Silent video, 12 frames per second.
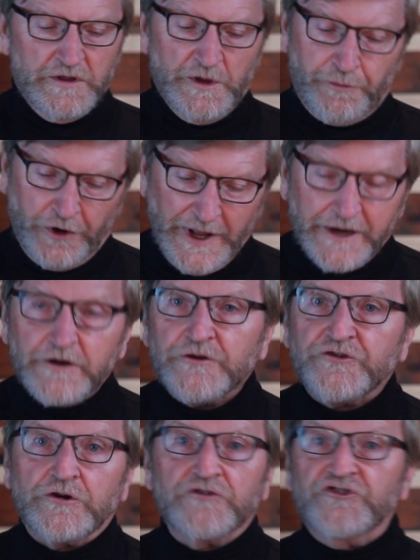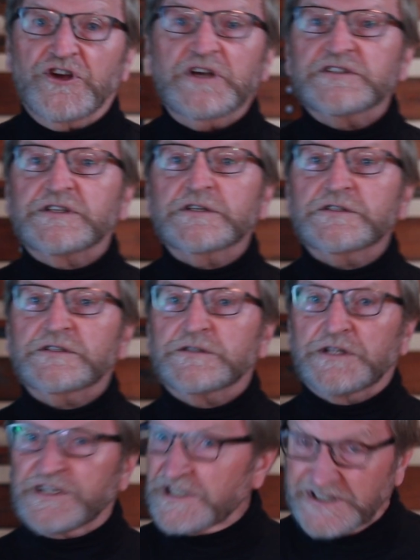The players are Jesus,
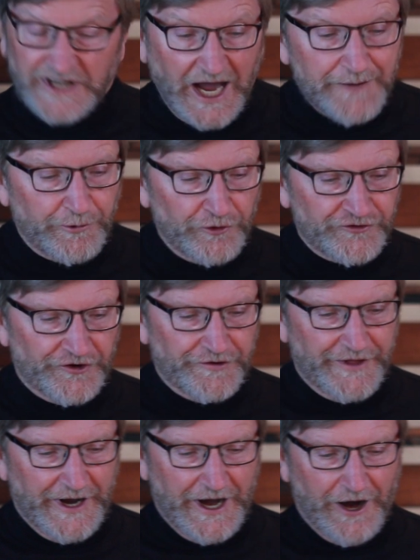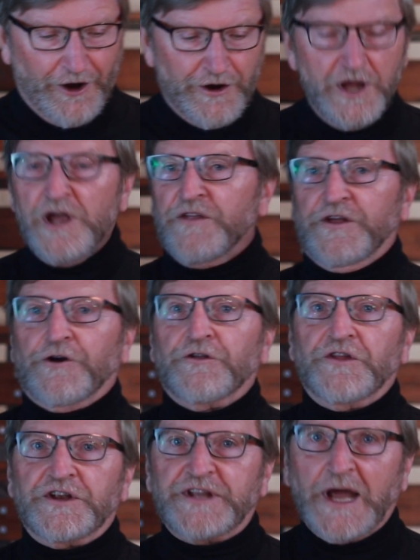the disciples are there, they're
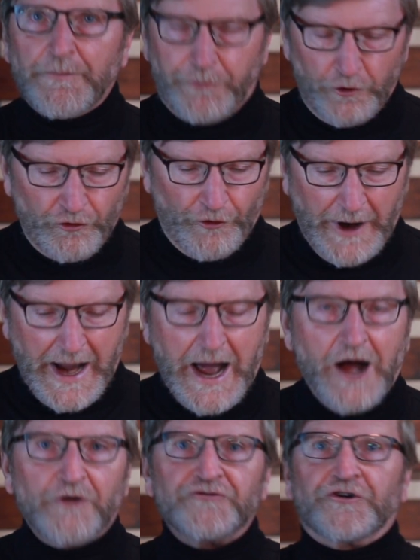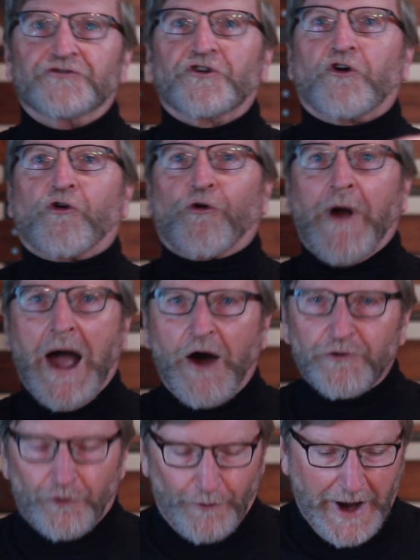in the temple grounds, there's a
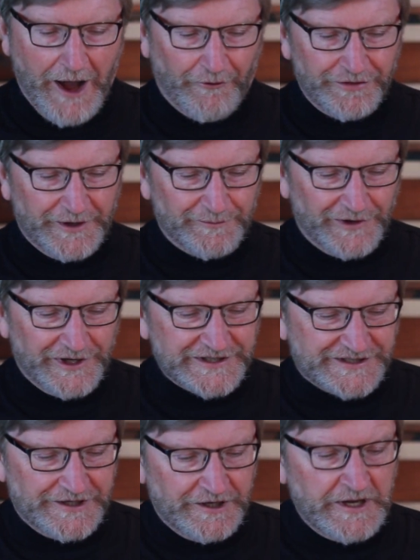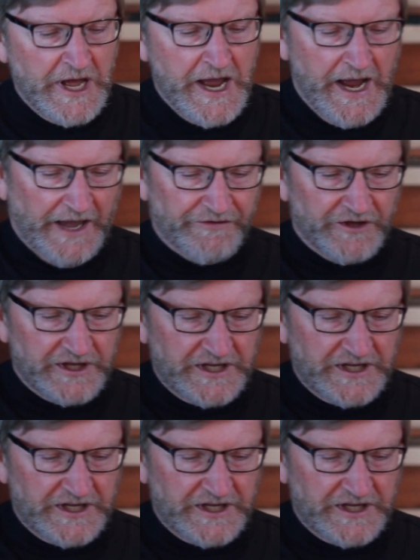crowd around them listening, and the